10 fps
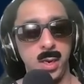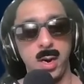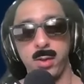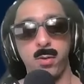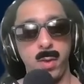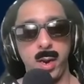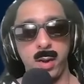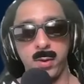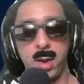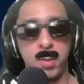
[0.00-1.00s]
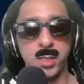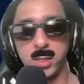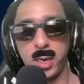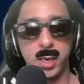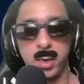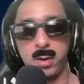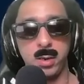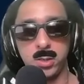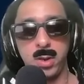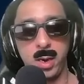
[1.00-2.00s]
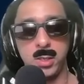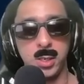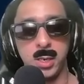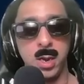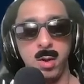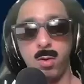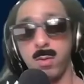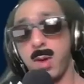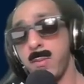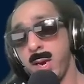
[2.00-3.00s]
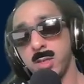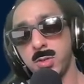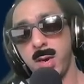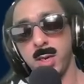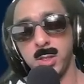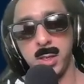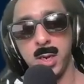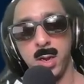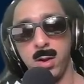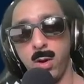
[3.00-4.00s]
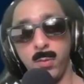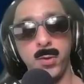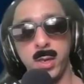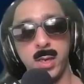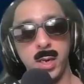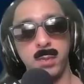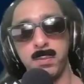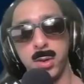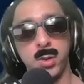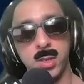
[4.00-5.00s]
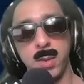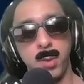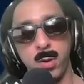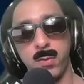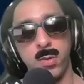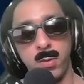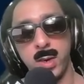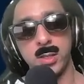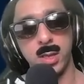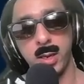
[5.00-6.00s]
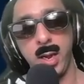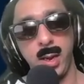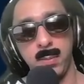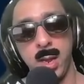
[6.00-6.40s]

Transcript: And either way, I've got my secondary strategy or my main strategy hopefully getting built up over the rest of the game.